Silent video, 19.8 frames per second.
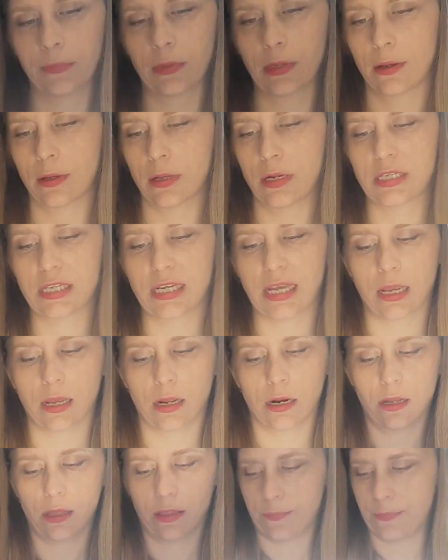I'm going to take
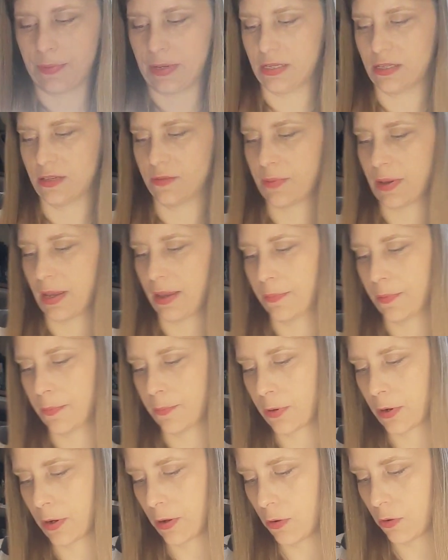another piece of paper,
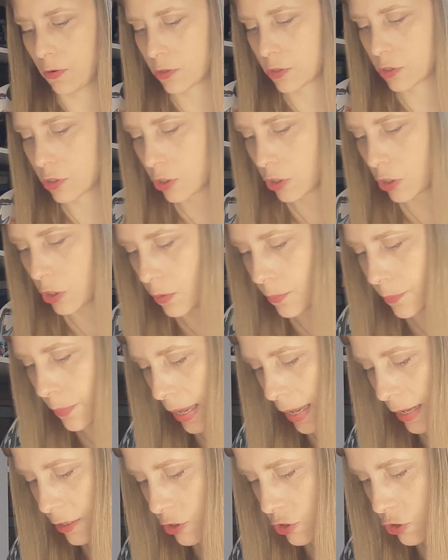put it on top
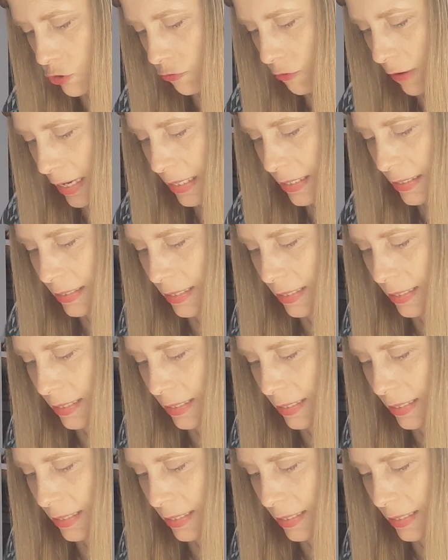and trace